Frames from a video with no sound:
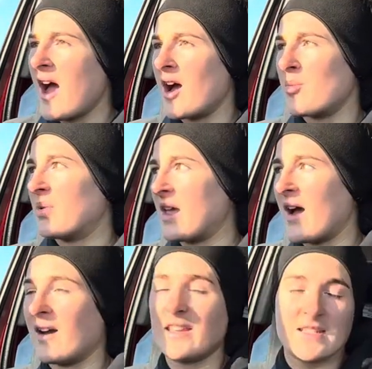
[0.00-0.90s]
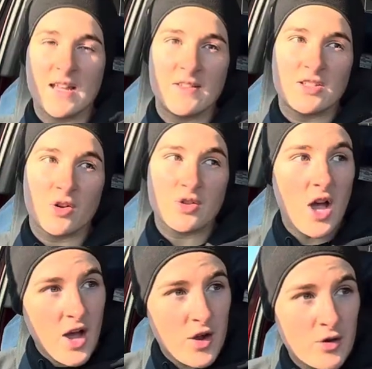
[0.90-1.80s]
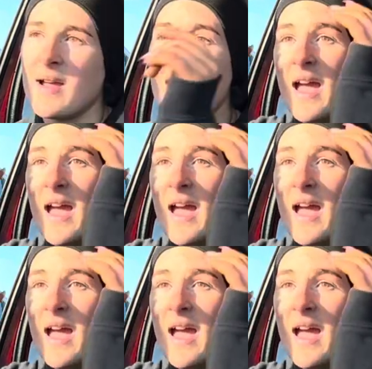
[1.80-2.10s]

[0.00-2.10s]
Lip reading: But yeah, I need to get these dogs home.